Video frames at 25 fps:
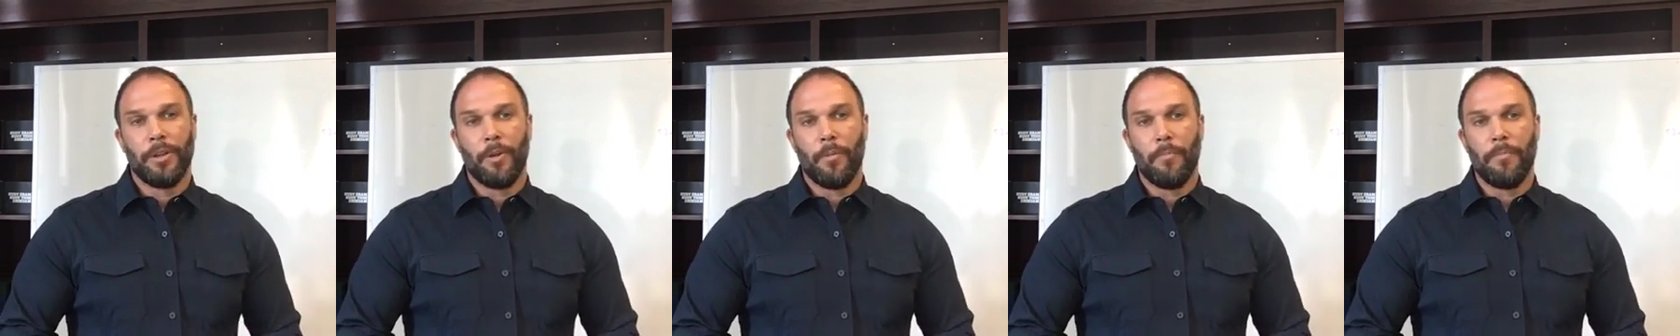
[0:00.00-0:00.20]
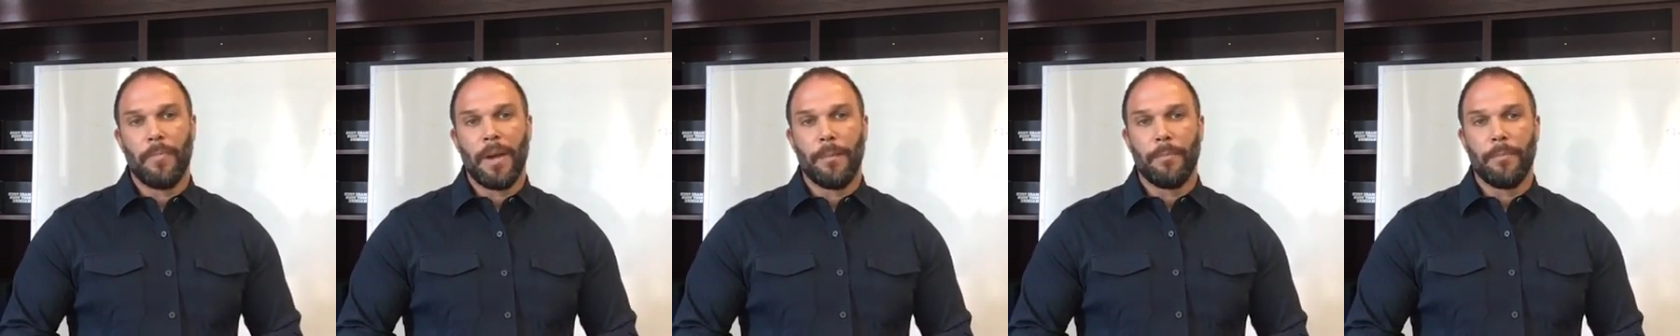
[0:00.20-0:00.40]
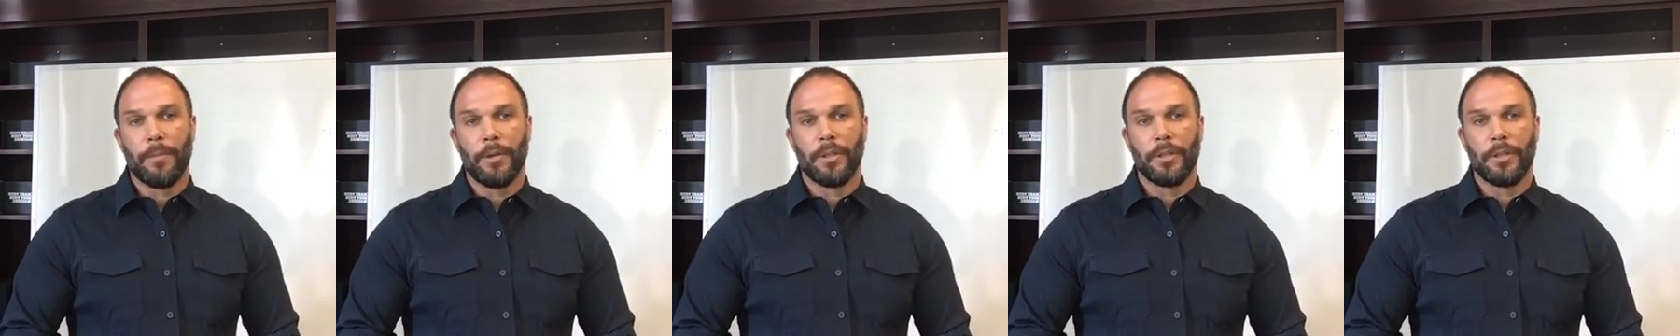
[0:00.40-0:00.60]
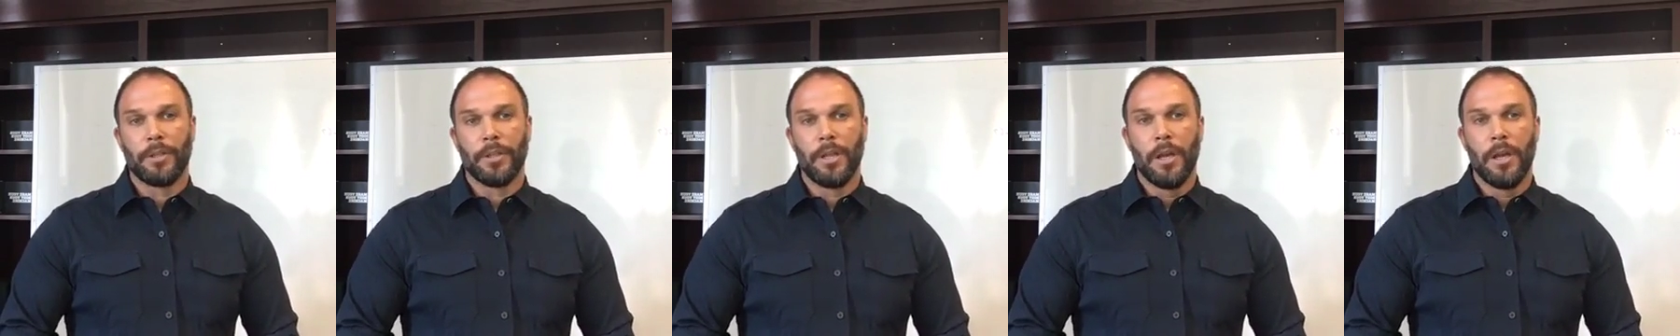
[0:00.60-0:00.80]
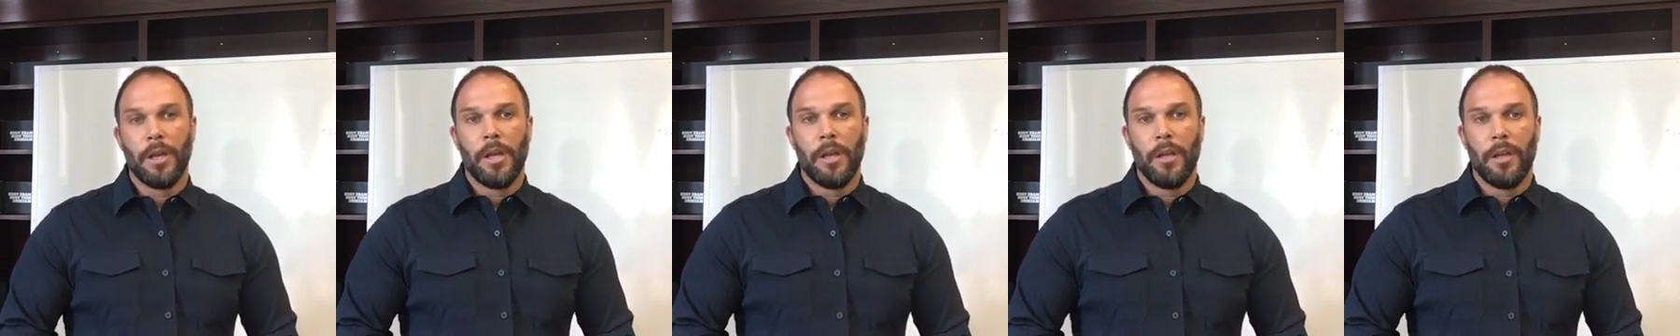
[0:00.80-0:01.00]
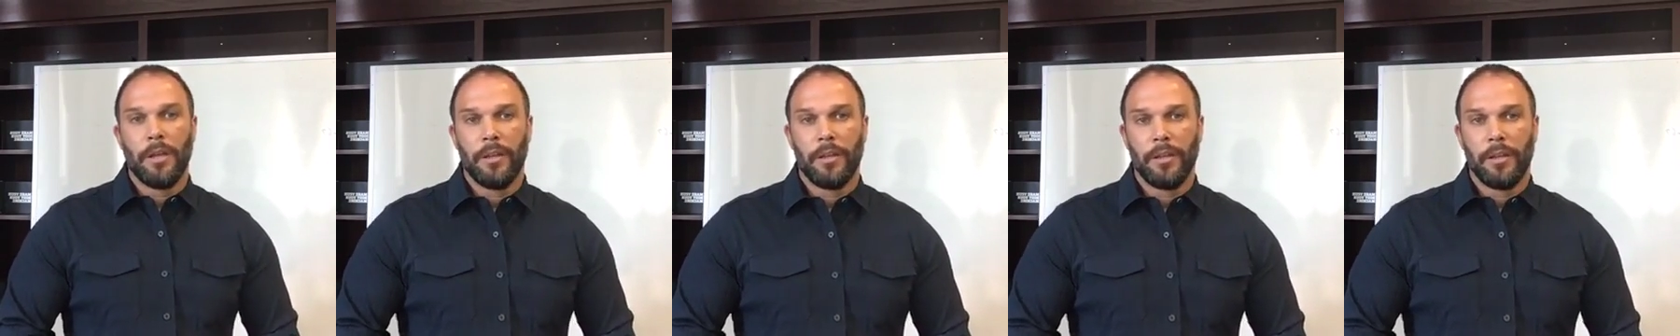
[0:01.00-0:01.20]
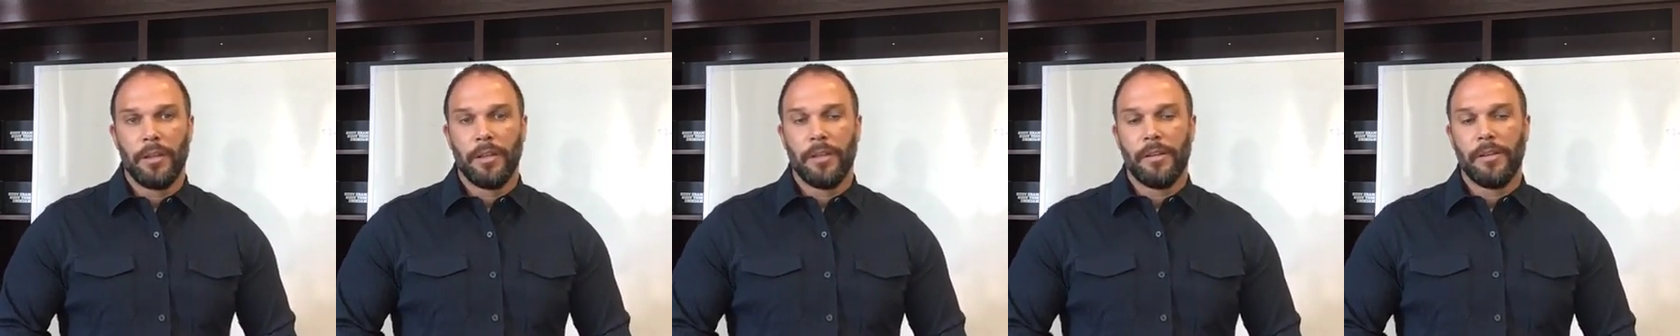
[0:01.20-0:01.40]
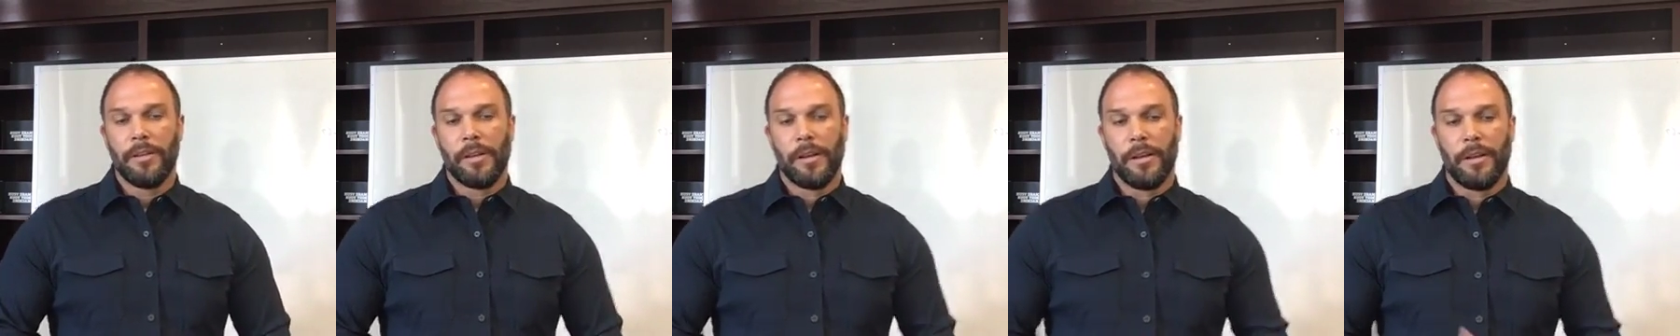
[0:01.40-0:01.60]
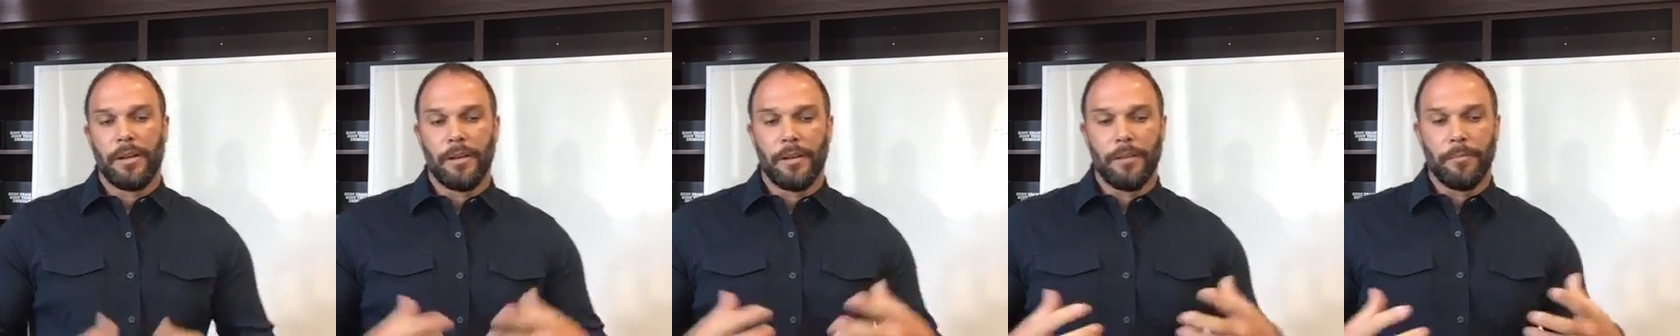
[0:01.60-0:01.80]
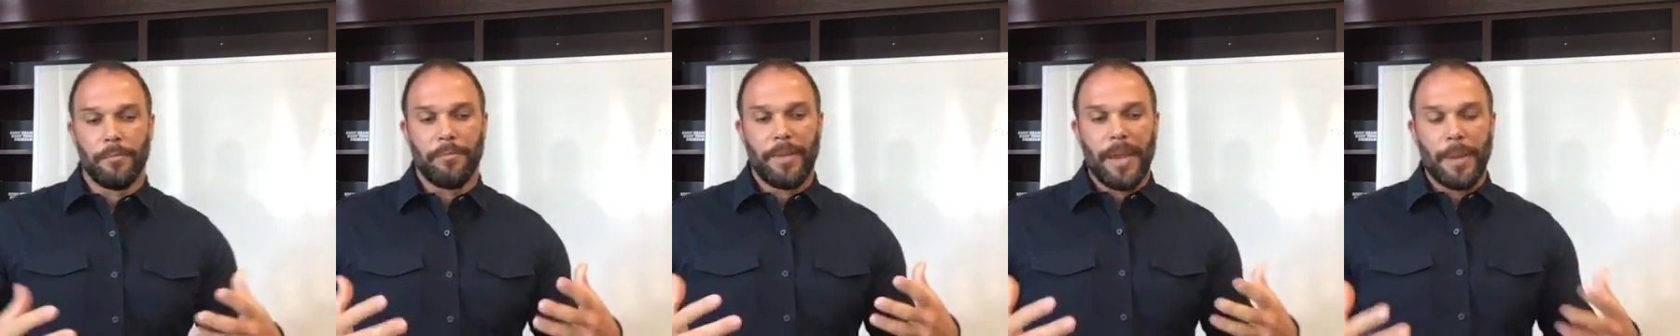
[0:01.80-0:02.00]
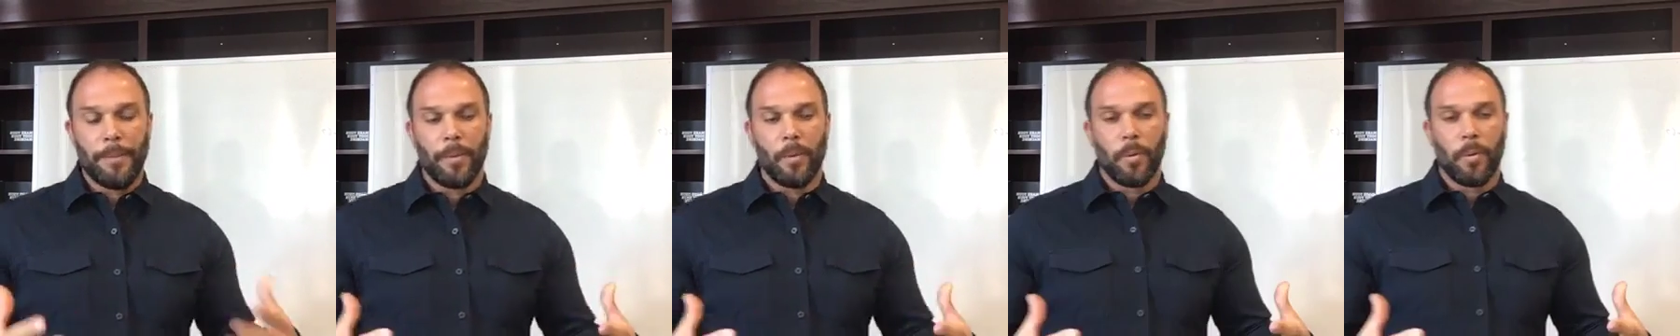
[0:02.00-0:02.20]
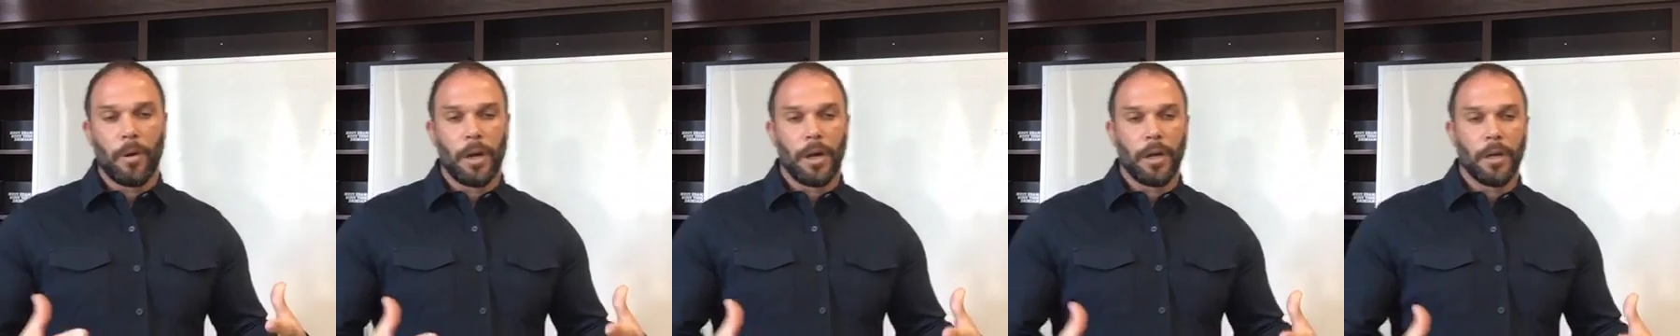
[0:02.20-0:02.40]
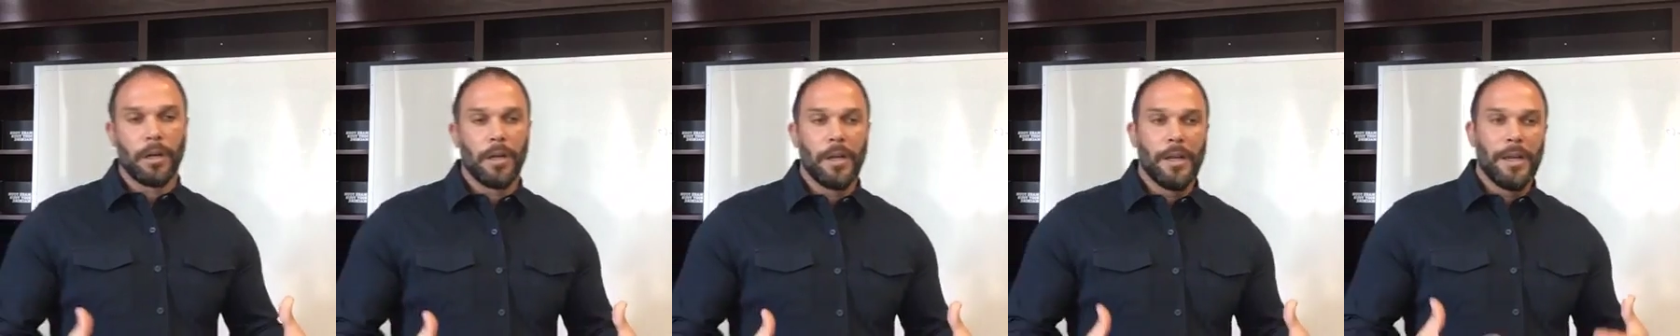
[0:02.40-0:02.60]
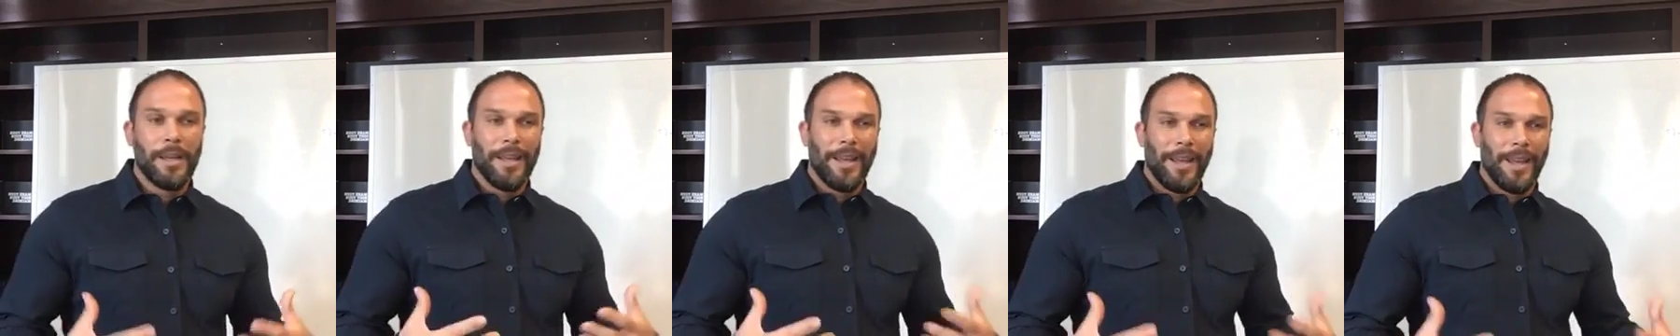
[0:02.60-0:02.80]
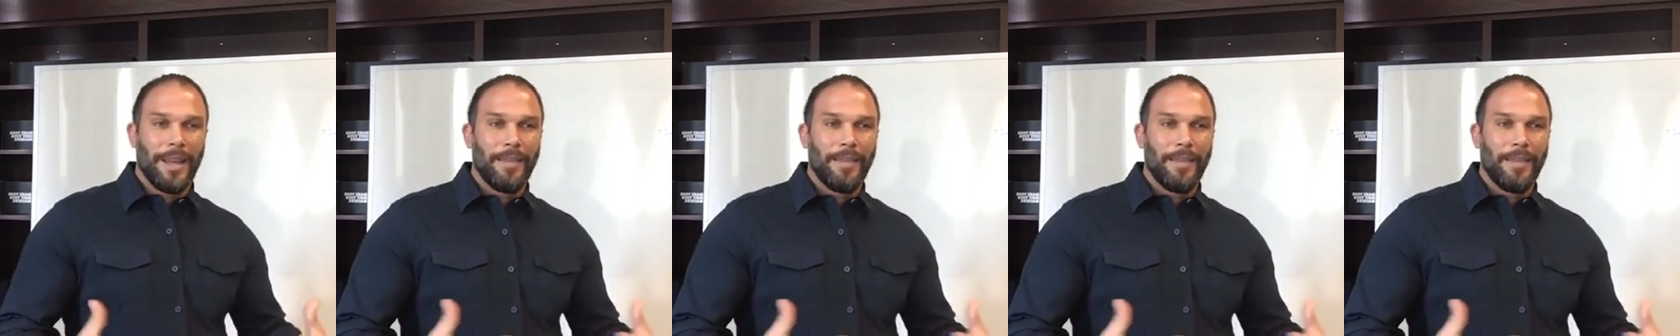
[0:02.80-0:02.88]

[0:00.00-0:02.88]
member paperwork.